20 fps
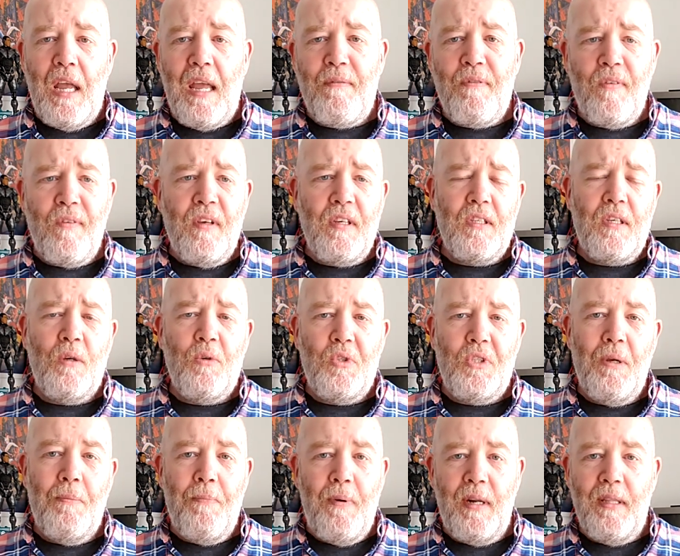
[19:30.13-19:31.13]
Everything's so
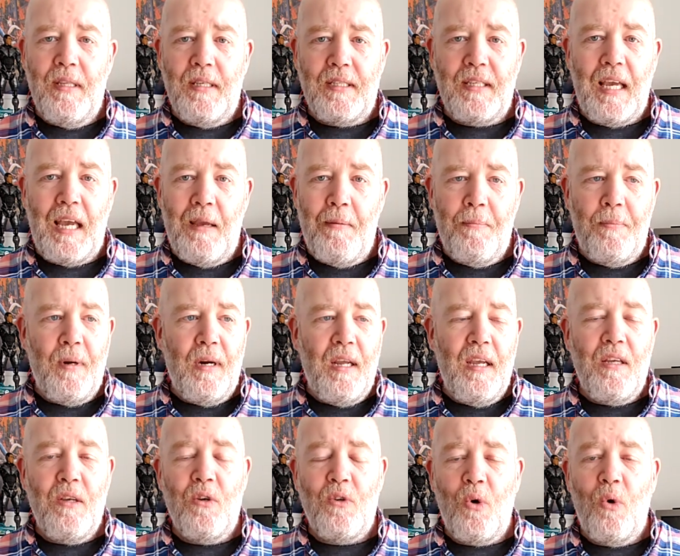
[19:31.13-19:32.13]
simple in this game,
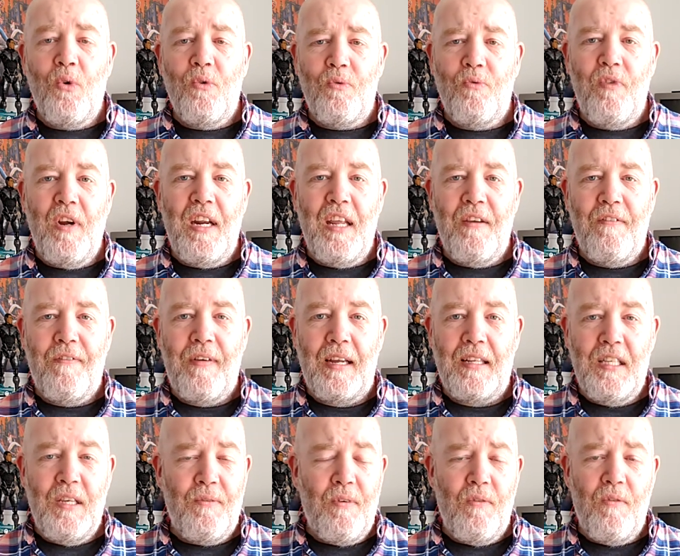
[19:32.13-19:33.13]
but it's all really
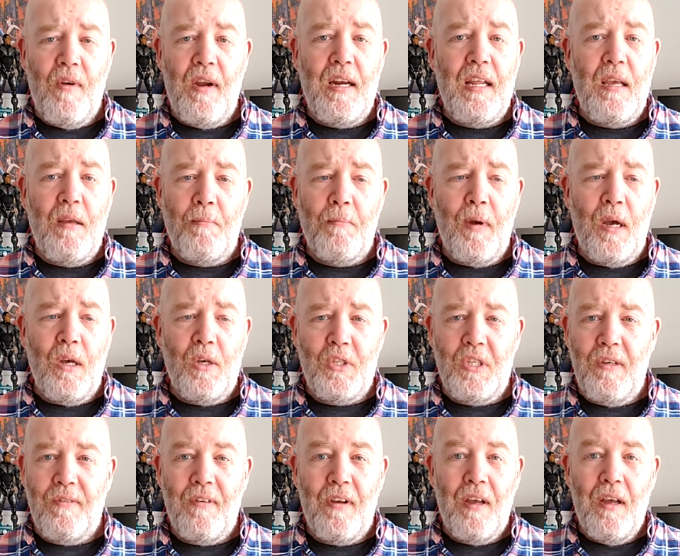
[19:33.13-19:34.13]
effective and really
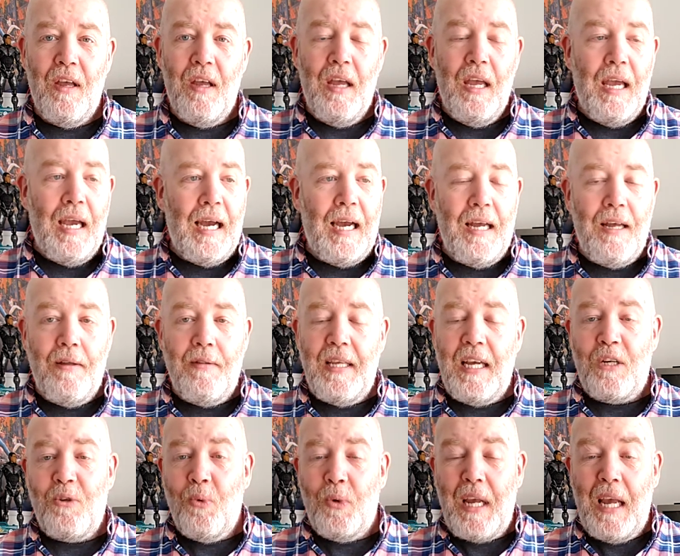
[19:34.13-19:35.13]
immersive. And
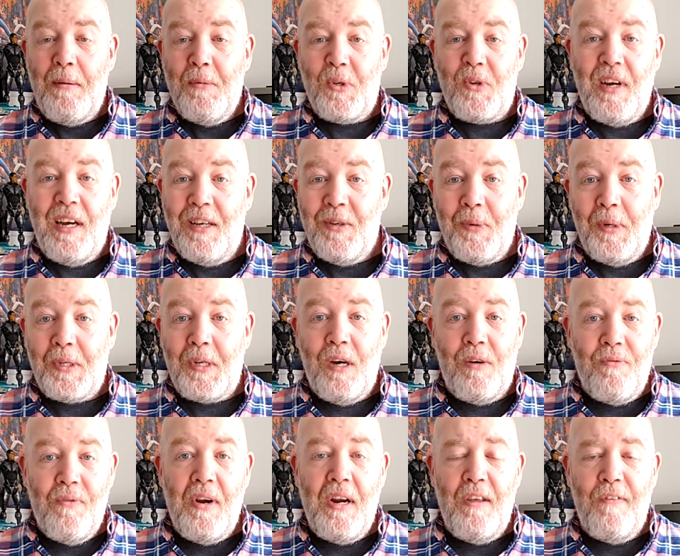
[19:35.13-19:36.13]
the actual game's great as well. It's
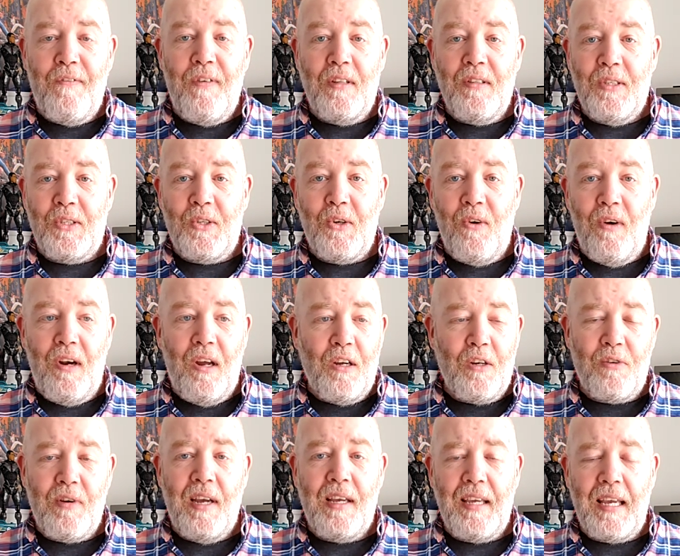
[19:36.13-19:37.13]
got a really fun
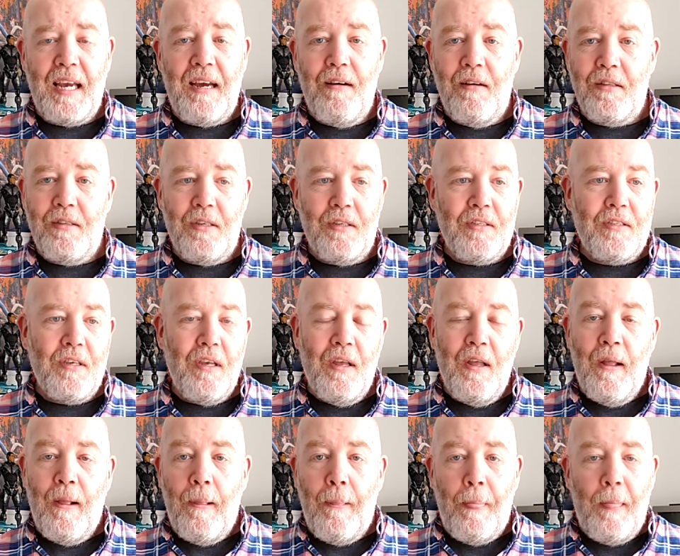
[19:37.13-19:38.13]
storyline, great characters,
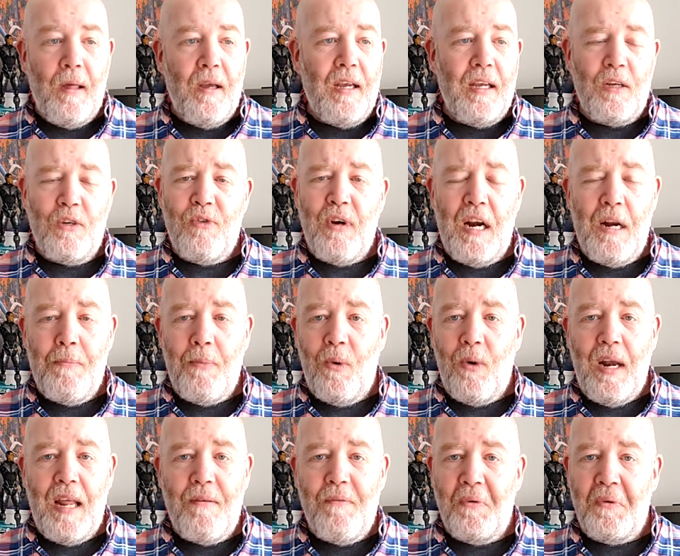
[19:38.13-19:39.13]

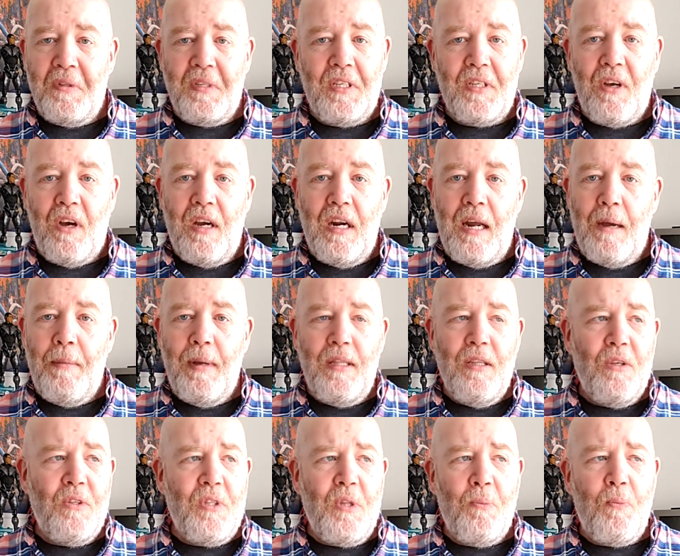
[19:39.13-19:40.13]
incredible level design. I
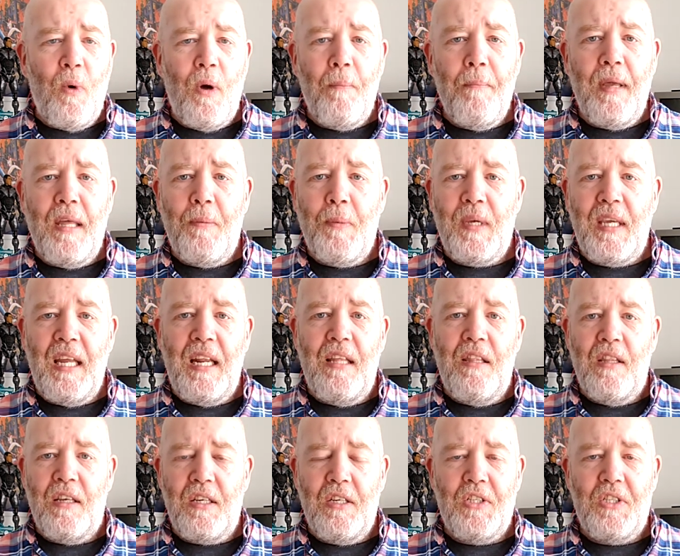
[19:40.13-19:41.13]
mean, the one bit at the
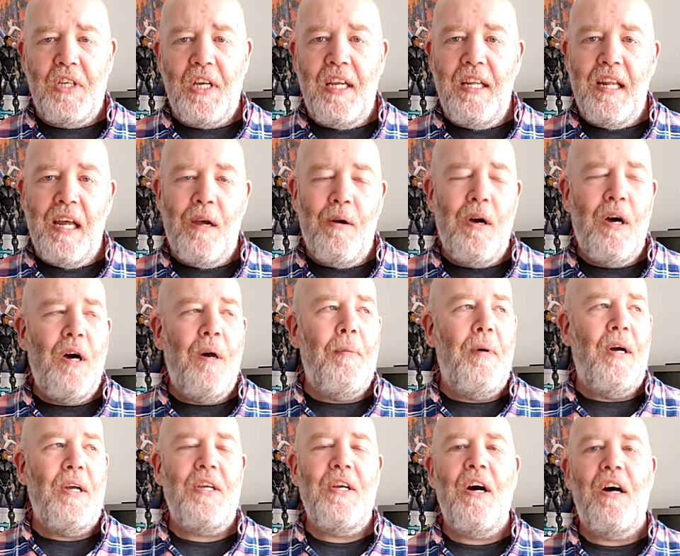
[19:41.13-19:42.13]
beginning, the casino, oh
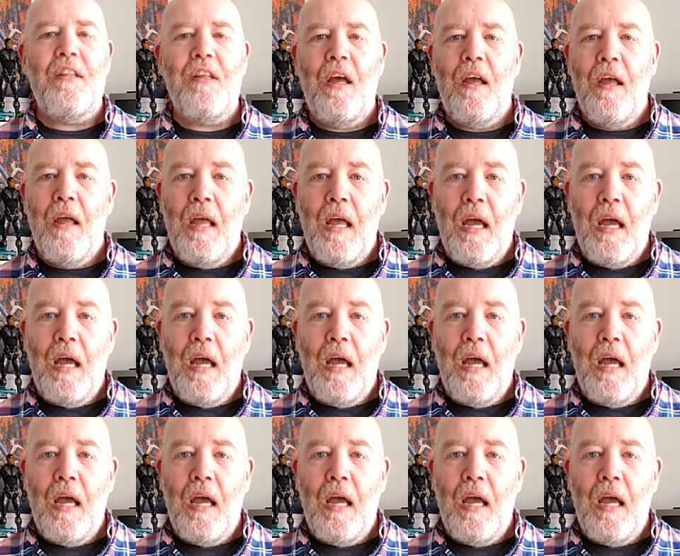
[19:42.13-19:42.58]
my God,